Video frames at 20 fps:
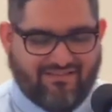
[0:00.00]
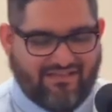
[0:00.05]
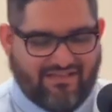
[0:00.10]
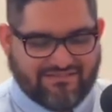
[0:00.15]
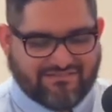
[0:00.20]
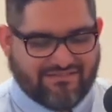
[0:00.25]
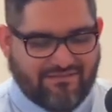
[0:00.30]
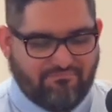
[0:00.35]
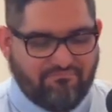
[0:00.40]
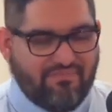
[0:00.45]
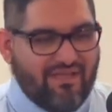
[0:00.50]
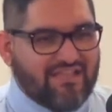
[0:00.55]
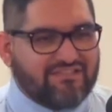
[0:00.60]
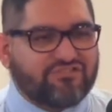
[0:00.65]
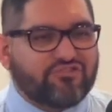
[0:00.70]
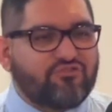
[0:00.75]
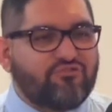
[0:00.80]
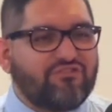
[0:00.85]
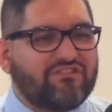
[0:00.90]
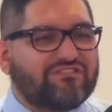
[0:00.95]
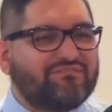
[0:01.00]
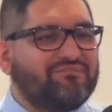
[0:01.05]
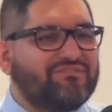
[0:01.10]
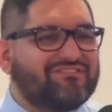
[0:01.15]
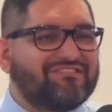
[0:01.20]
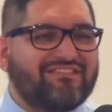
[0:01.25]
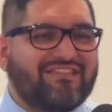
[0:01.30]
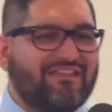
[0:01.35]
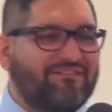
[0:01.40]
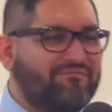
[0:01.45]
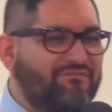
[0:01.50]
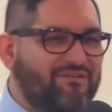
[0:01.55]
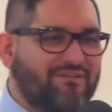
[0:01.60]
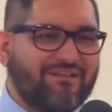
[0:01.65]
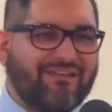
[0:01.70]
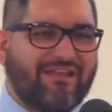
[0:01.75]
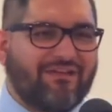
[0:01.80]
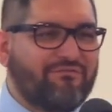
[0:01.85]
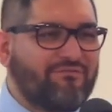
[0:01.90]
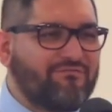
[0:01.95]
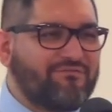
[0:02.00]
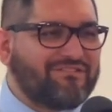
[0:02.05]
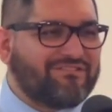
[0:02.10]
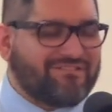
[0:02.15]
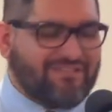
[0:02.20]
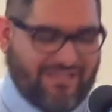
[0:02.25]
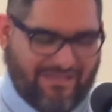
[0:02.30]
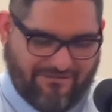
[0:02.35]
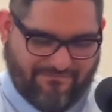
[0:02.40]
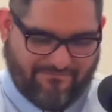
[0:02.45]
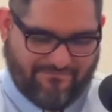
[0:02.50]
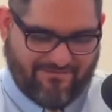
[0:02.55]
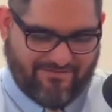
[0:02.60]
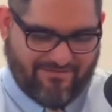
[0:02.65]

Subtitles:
That's the best Christmas gift you can ever receive.